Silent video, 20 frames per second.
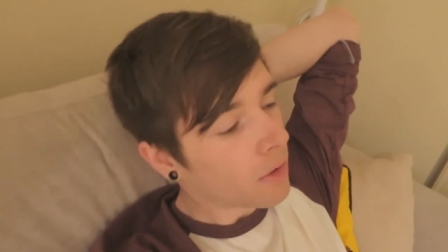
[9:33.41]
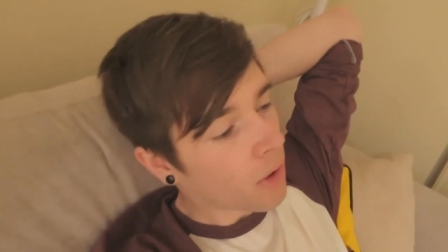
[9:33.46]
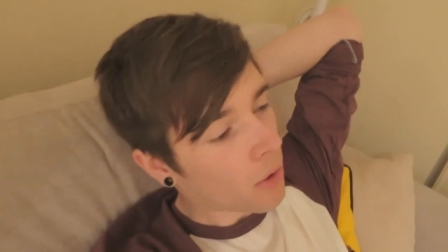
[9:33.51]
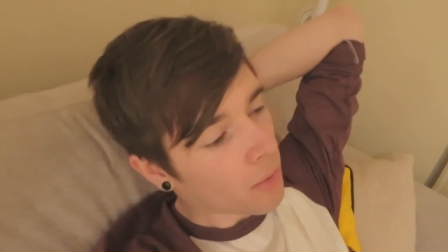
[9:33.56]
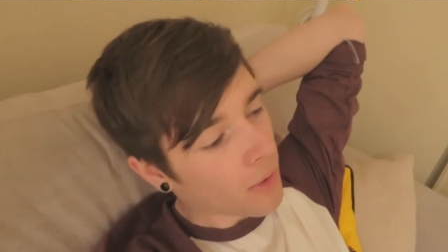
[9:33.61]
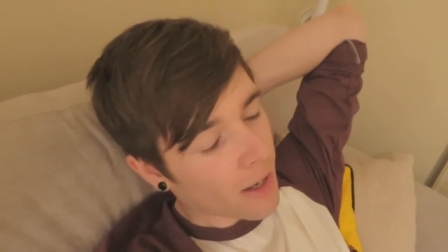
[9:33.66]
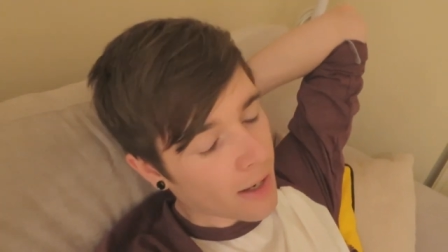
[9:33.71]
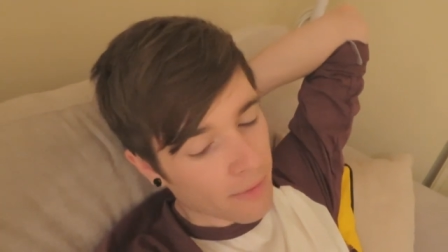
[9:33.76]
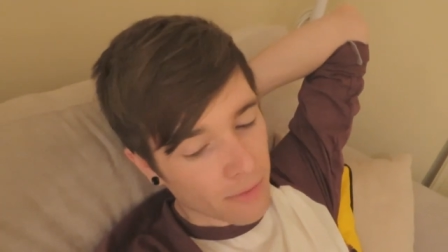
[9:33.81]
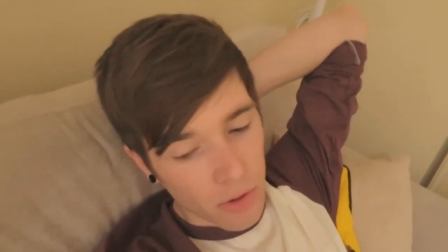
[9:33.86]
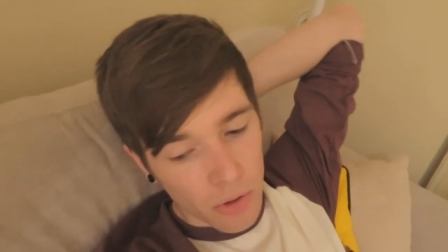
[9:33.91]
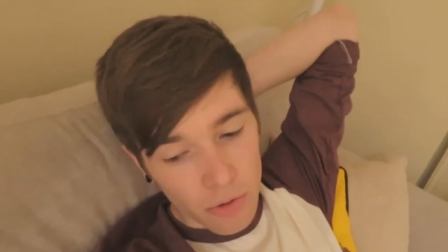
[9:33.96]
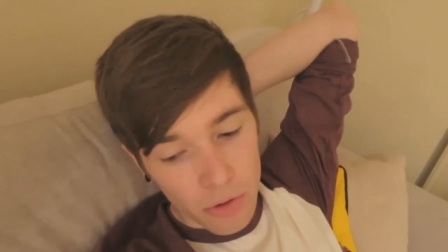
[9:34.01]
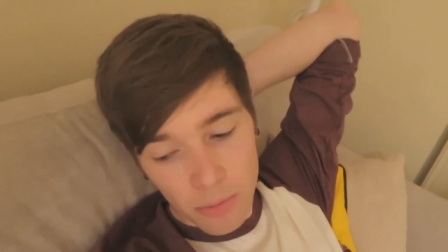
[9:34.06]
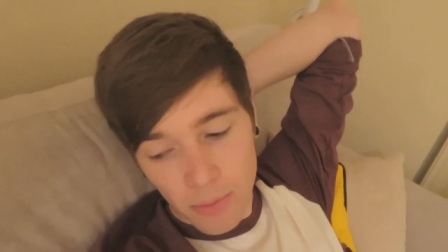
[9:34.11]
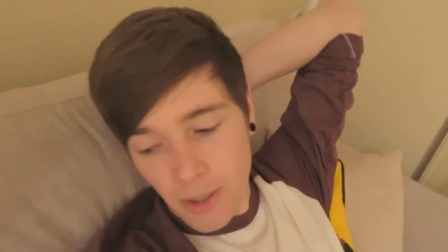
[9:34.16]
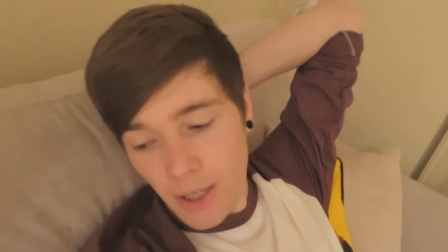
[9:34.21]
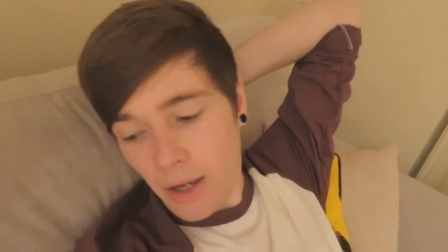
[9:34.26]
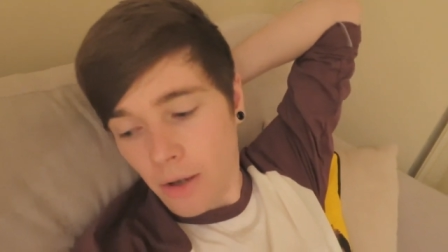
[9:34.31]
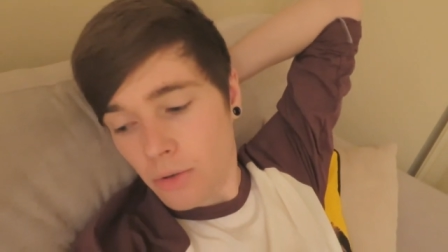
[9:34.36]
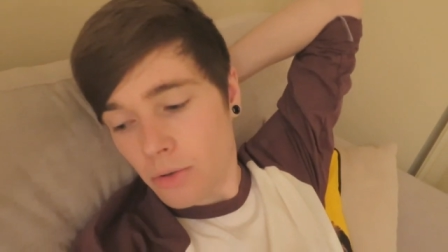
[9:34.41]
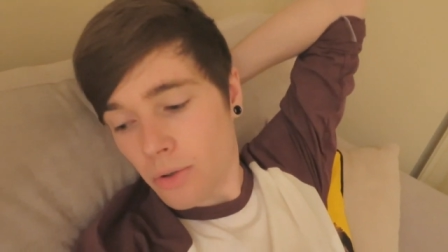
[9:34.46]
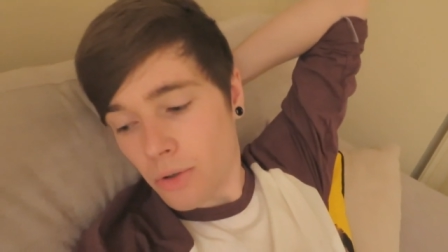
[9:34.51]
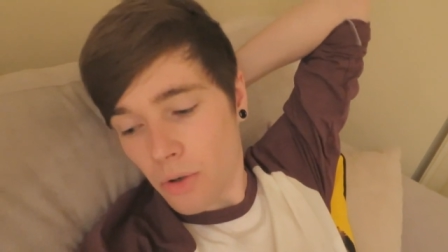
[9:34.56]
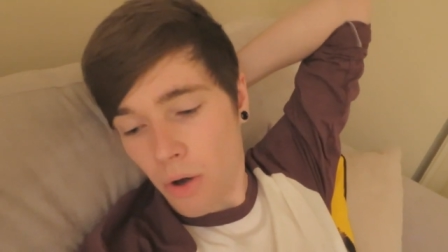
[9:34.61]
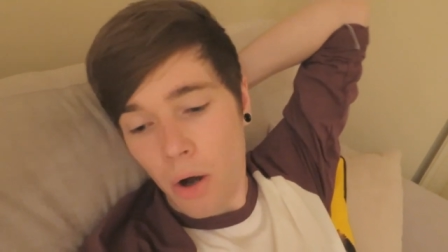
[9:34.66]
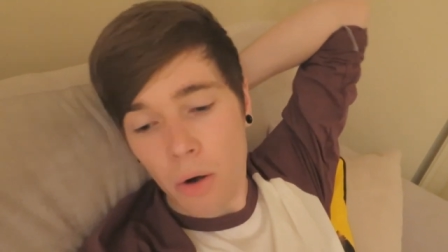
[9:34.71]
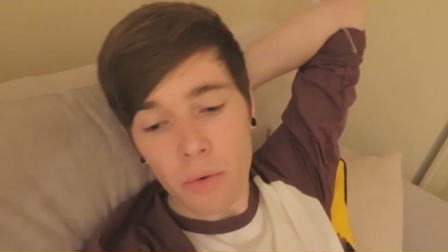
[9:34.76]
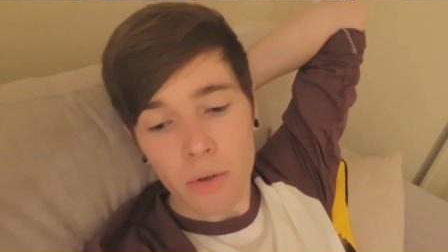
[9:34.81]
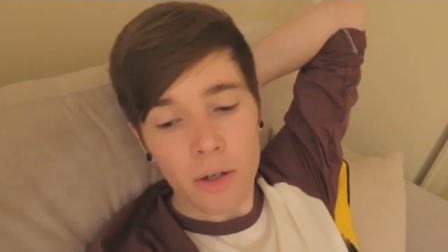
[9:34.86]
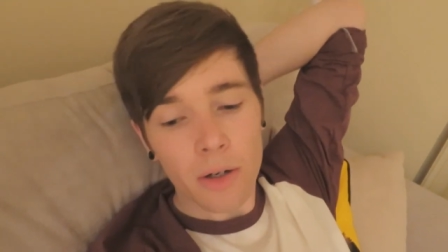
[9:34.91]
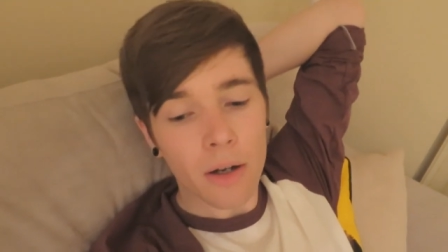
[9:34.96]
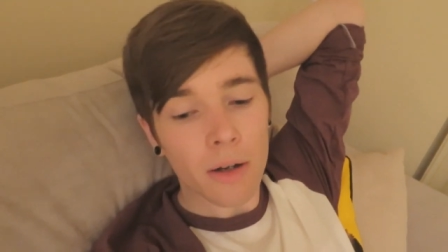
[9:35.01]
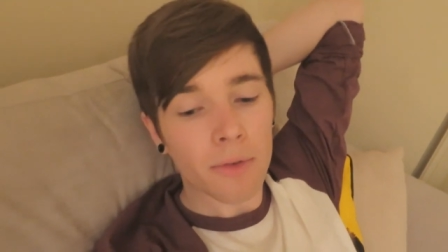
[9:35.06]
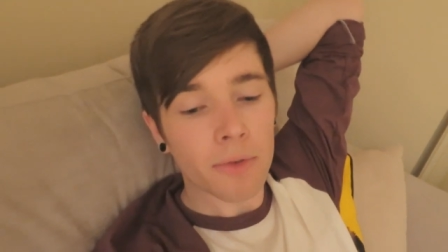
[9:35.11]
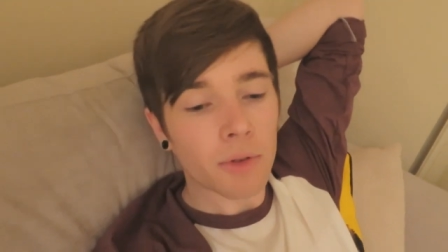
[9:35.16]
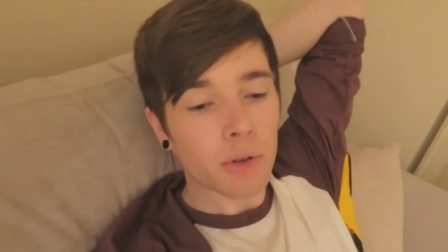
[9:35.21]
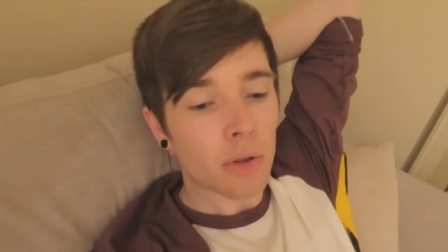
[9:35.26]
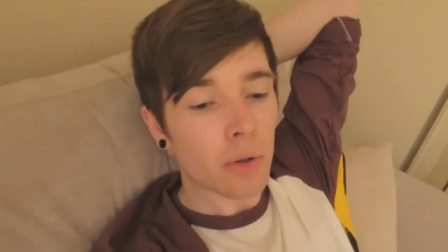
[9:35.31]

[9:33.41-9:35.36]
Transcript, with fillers: don't have a YouTube account, because you're not old enough